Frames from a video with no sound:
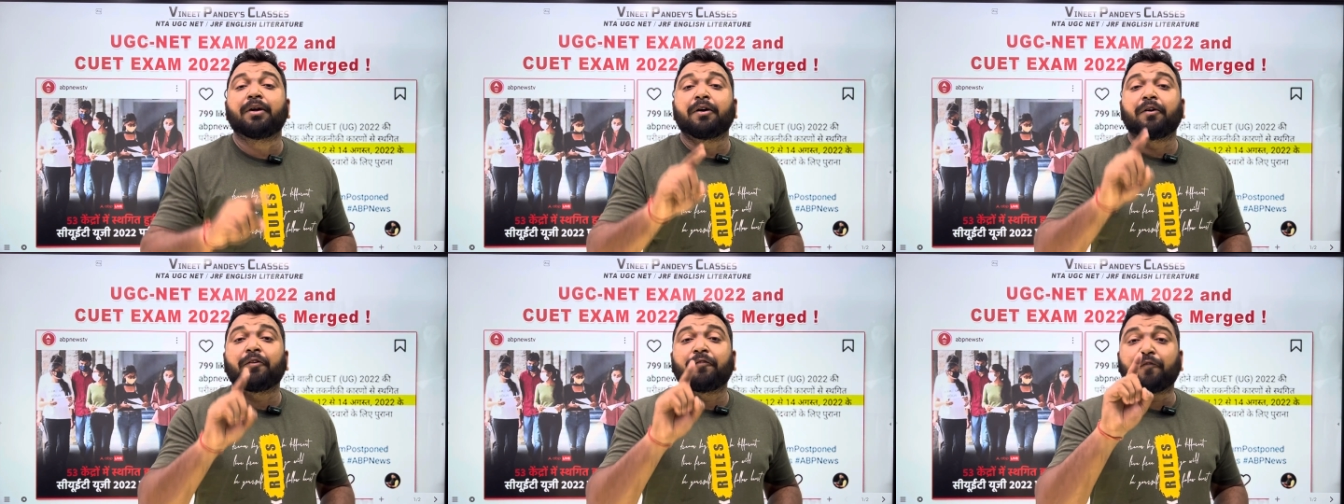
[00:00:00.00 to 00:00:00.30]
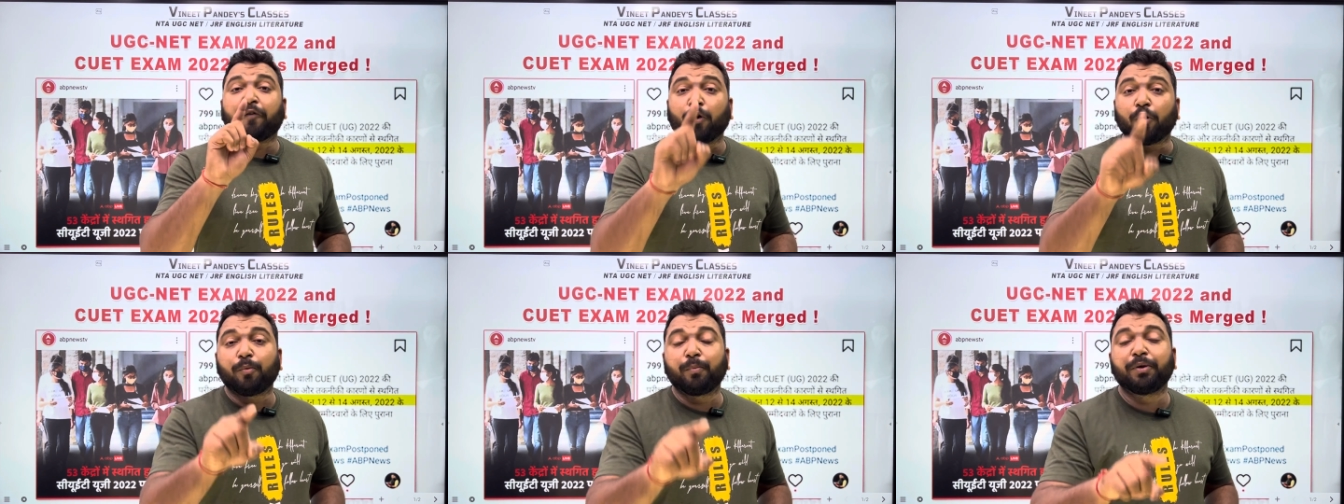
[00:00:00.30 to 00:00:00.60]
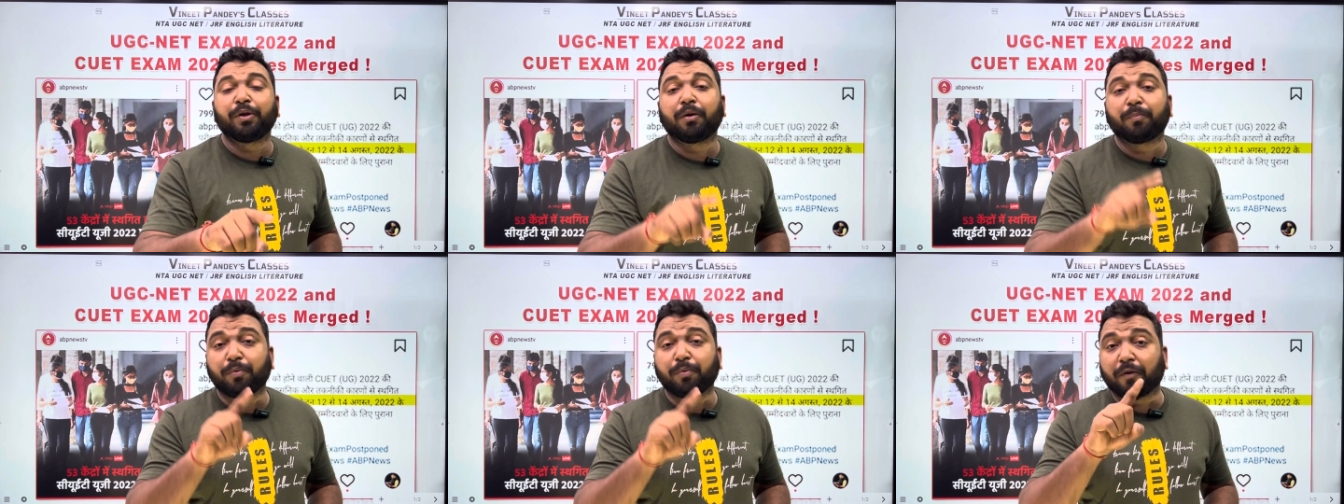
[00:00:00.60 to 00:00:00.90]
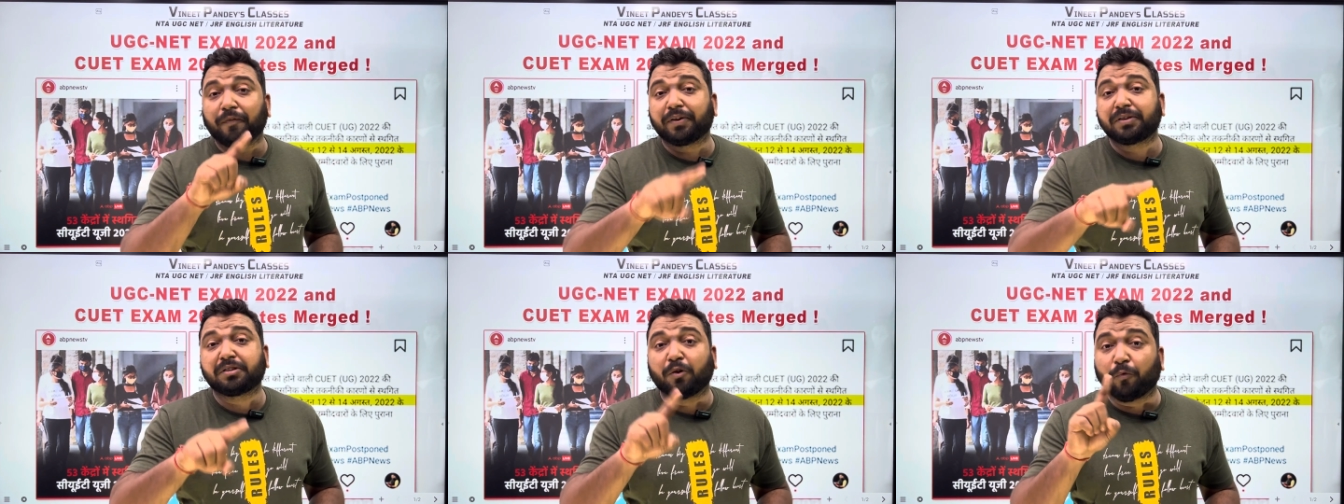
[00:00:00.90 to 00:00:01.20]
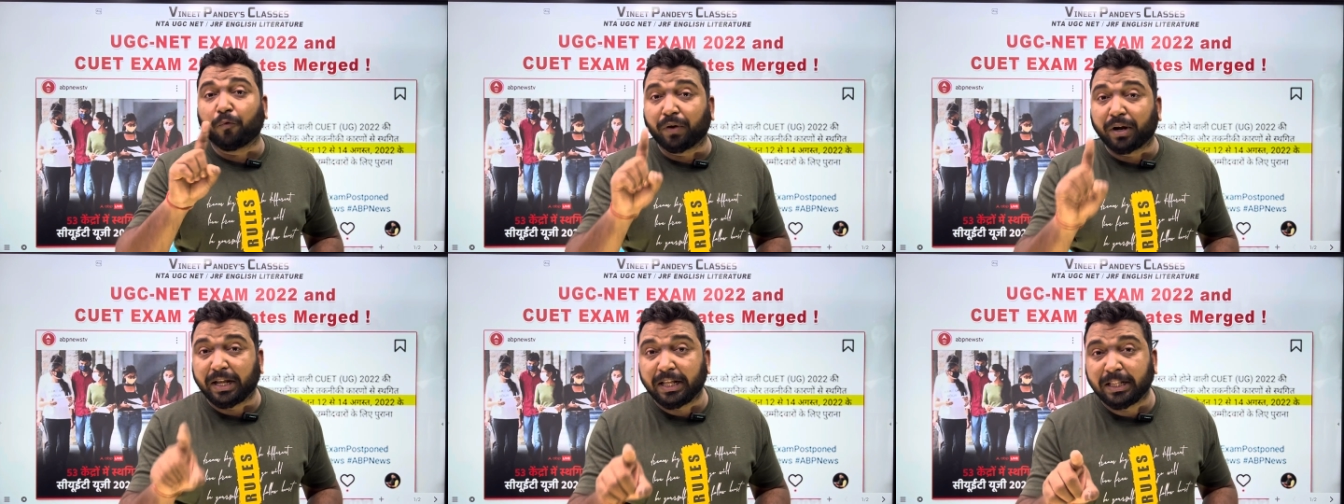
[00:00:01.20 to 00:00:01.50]
Follow me on Professor
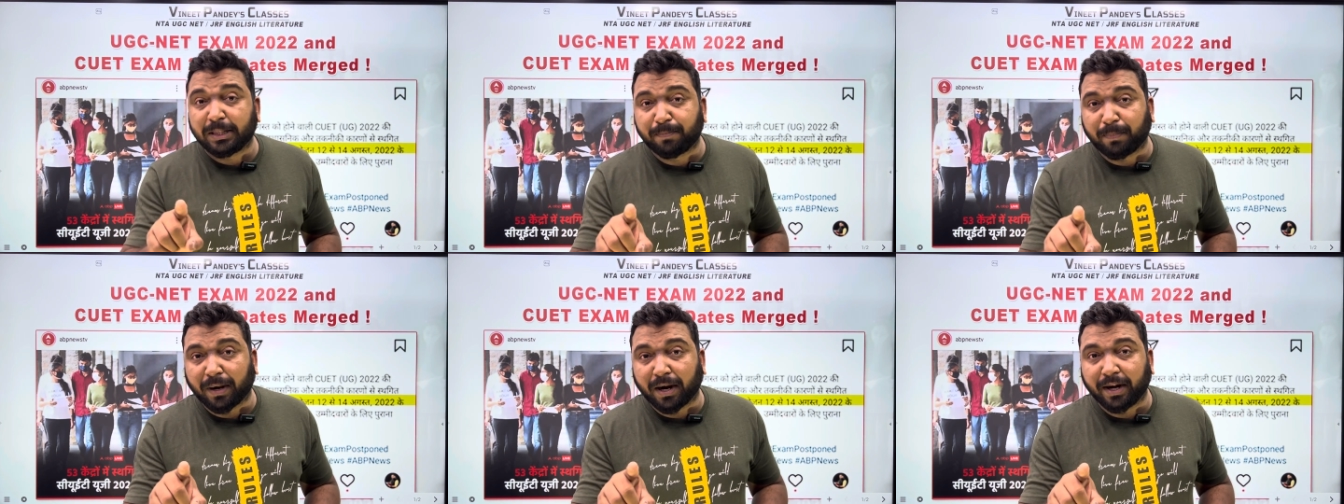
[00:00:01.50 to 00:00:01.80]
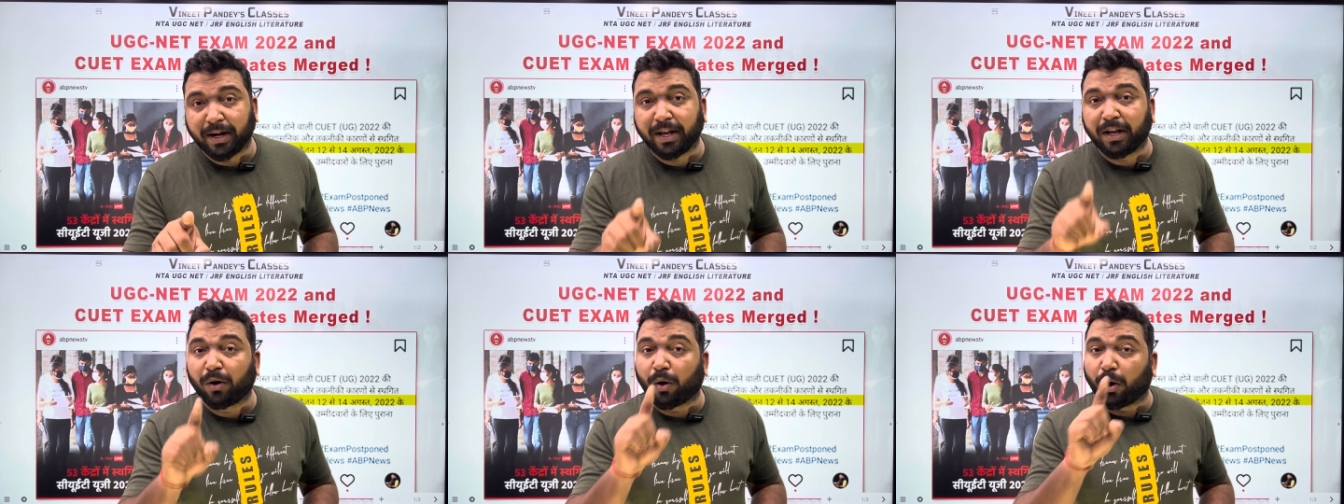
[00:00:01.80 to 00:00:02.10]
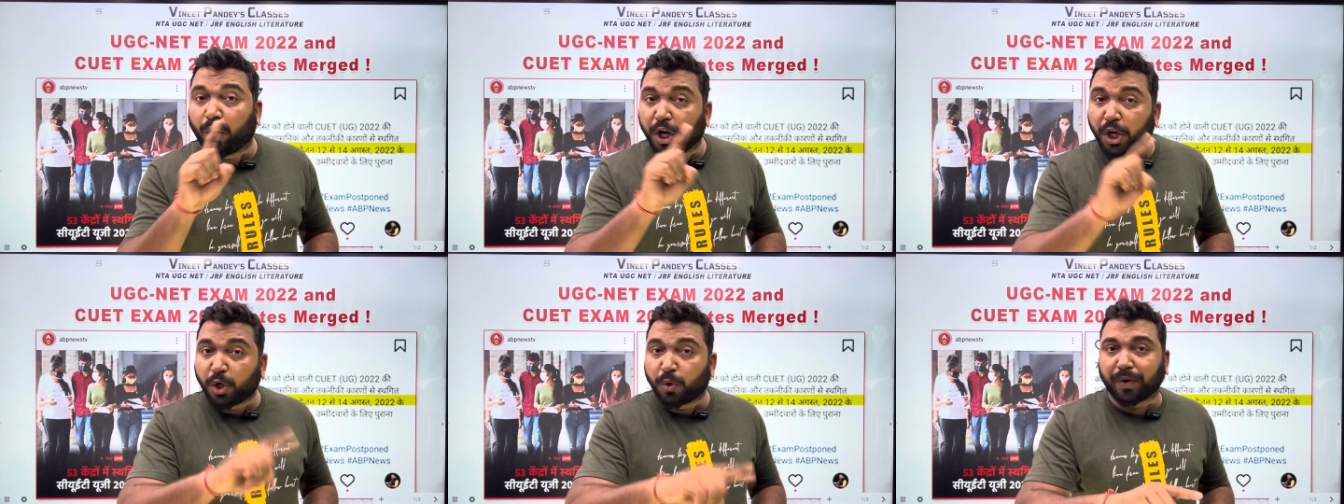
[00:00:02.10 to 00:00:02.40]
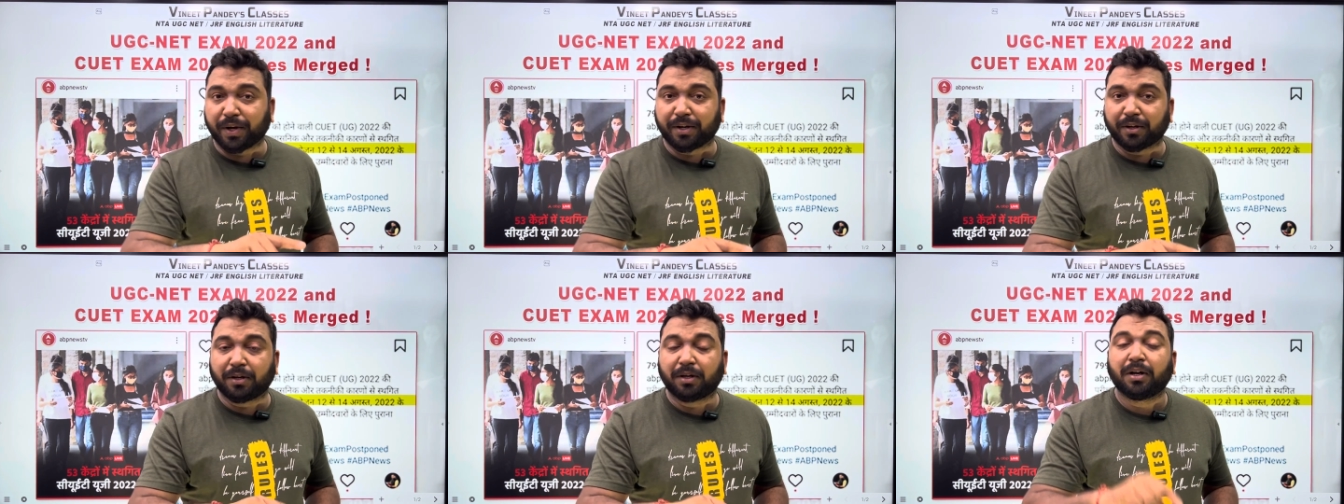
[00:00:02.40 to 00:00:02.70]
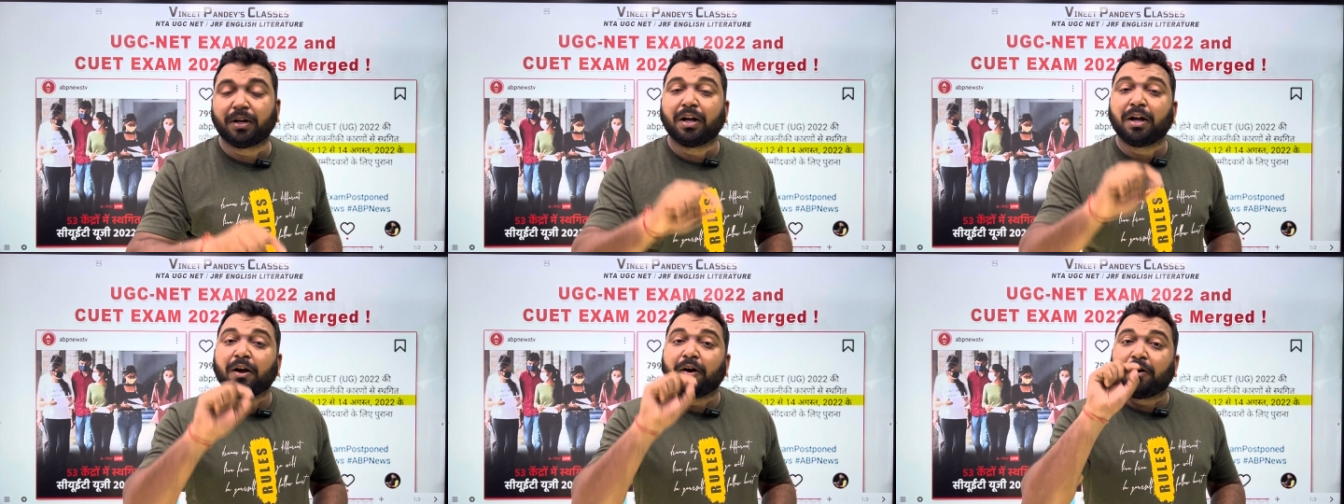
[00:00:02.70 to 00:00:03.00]
VINEET PANDEY on Twitter
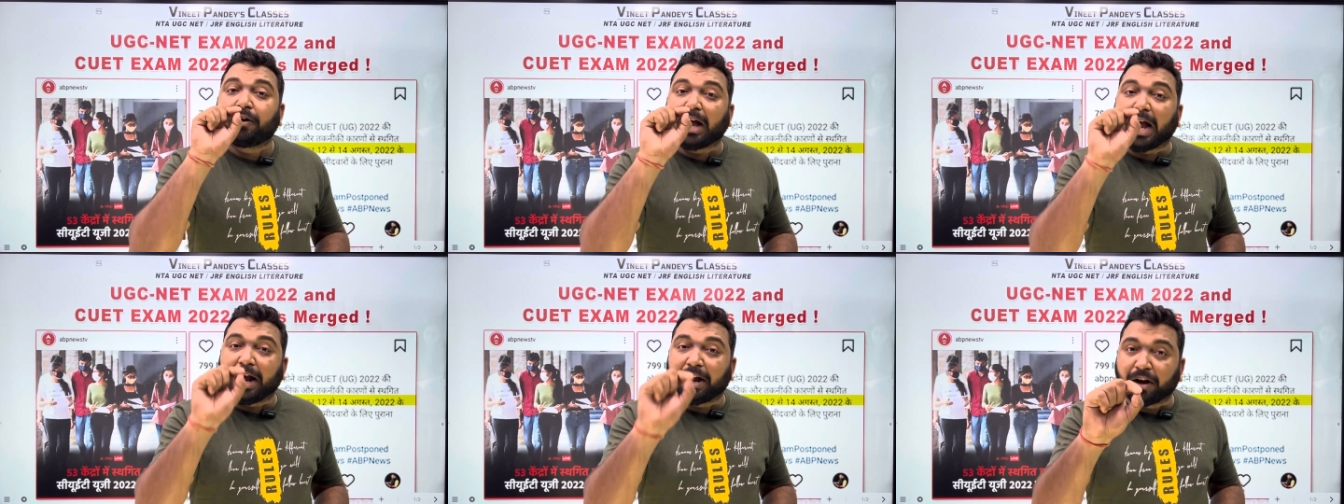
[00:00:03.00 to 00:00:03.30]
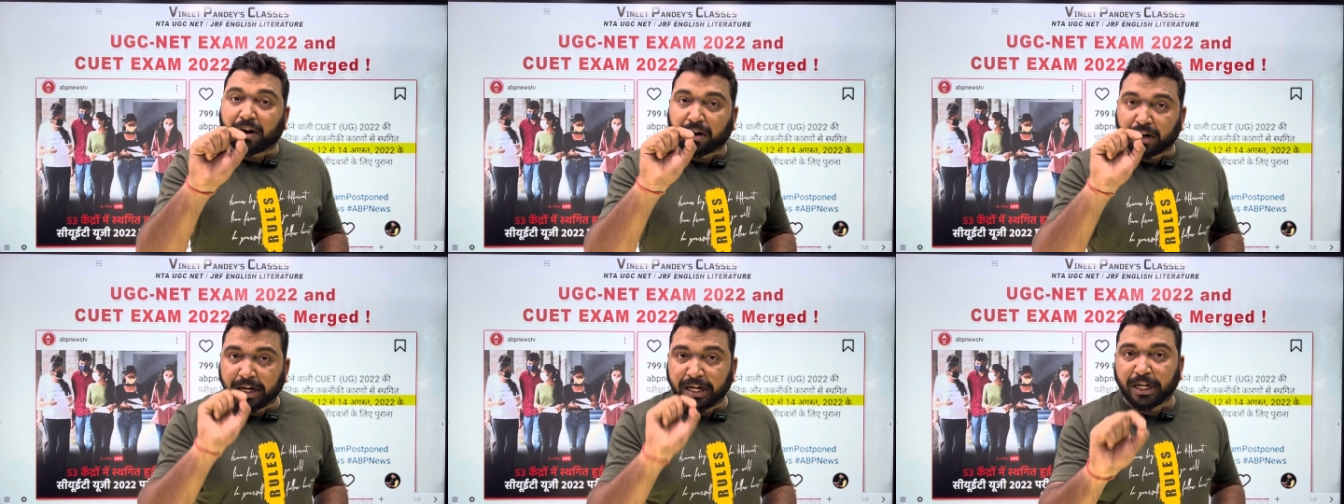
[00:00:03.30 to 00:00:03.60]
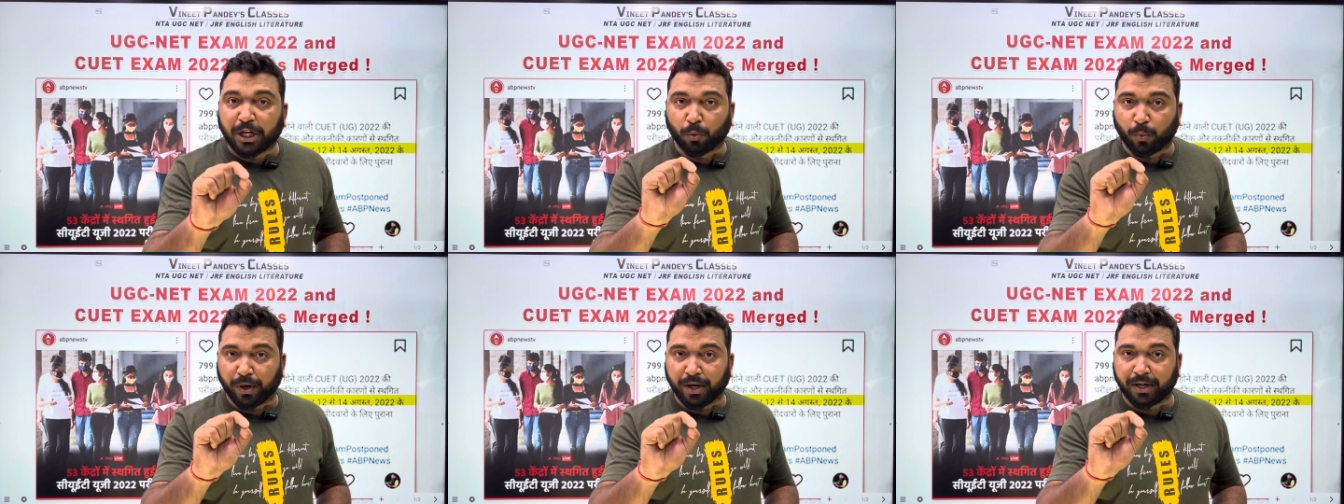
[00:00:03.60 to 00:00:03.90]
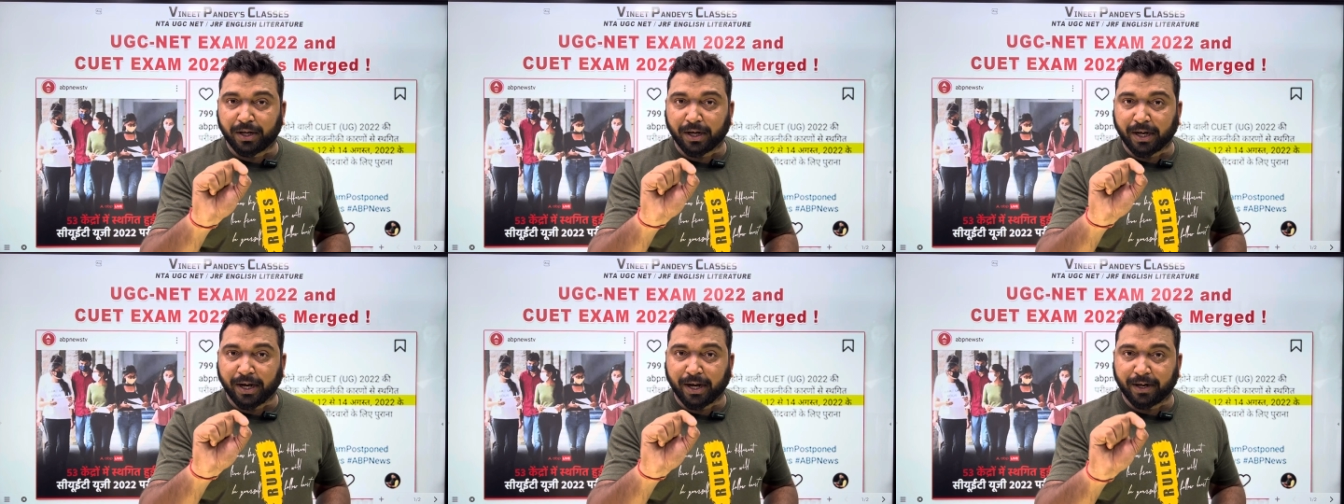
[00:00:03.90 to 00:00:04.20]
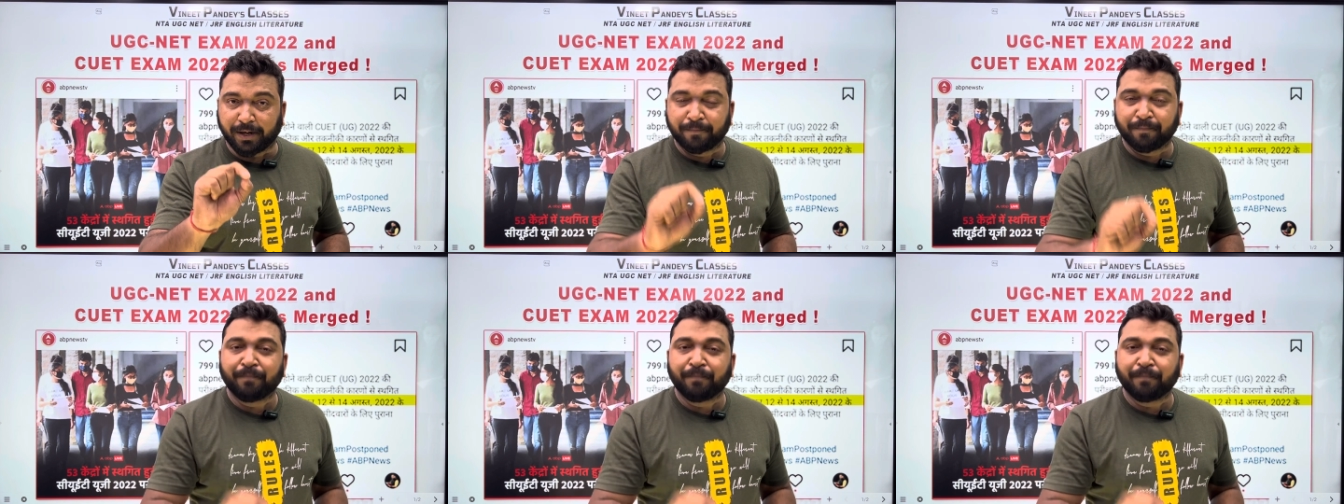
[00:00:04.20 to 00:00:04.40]
and retweet it.